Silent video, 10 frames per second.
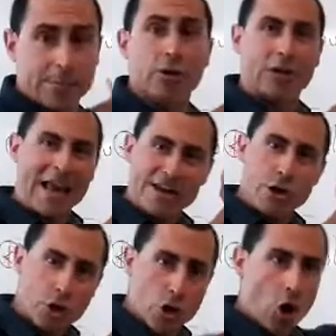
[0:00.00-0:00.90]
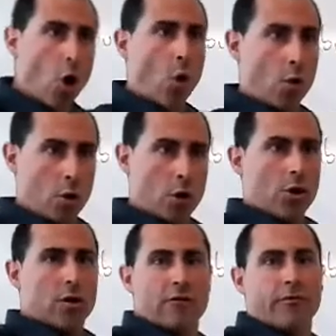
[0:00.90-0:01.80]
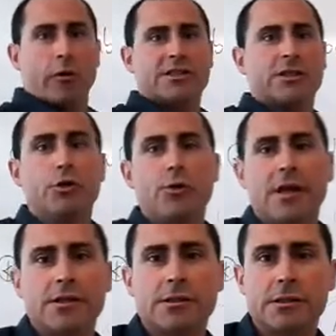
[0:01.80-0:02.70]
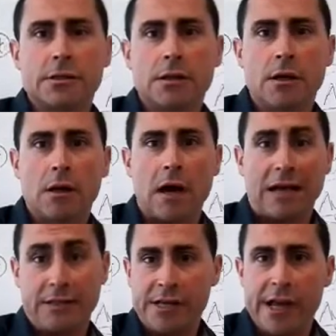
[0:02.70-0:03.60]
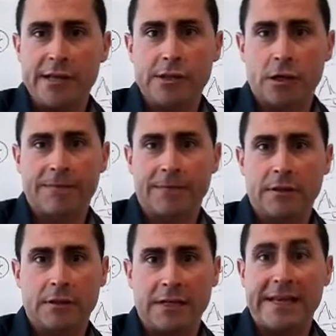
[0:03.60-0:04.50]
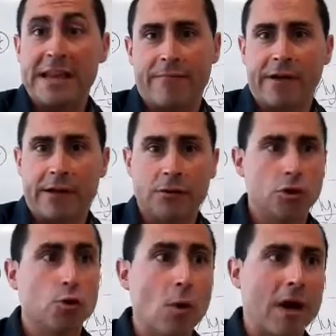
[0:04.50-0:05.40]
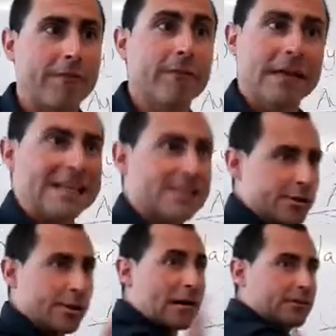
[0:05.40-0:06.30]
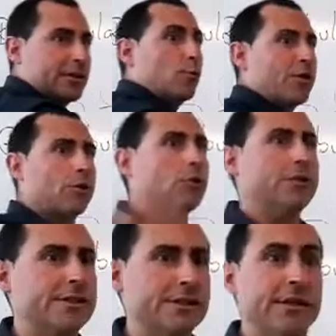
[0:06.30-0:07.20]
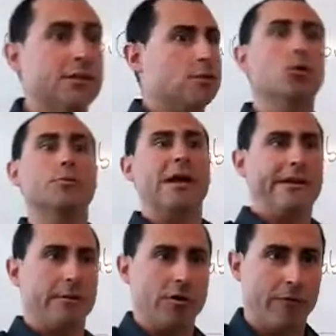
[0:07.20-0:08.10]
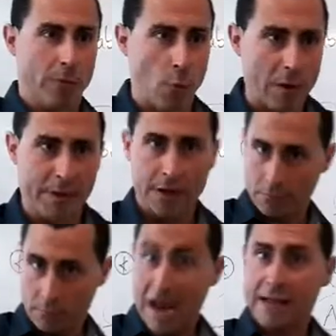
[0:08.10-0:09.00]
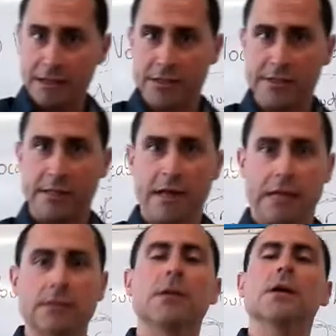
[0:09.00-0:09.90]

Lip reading: because I know for a student at the age of 11, 12, starting with all these things could be a little bit overwhelming. I understand that.